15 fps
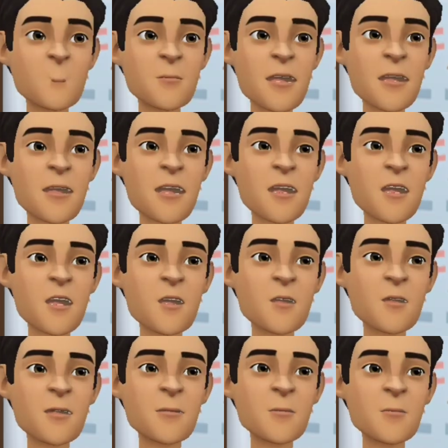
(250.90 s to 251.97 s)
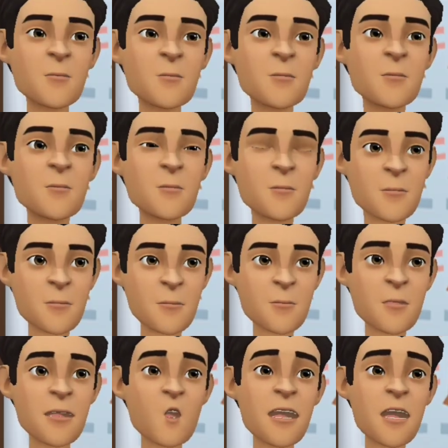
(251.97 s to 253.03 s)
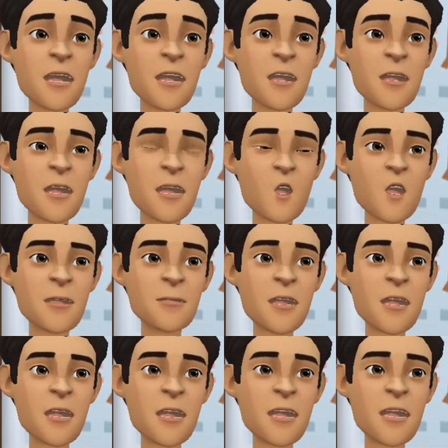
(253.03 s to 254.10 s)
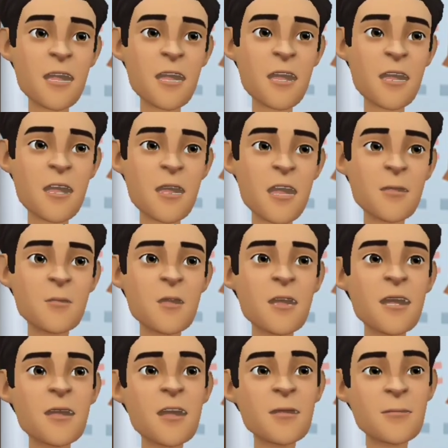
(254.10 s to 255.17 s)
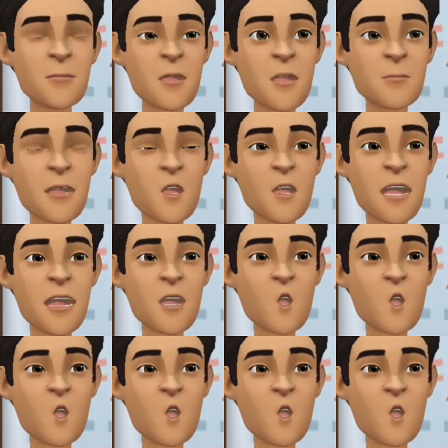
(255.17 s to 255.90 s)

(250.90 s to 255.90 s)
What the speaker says: Yes, nurse. I will continue the medication until my next appointment with the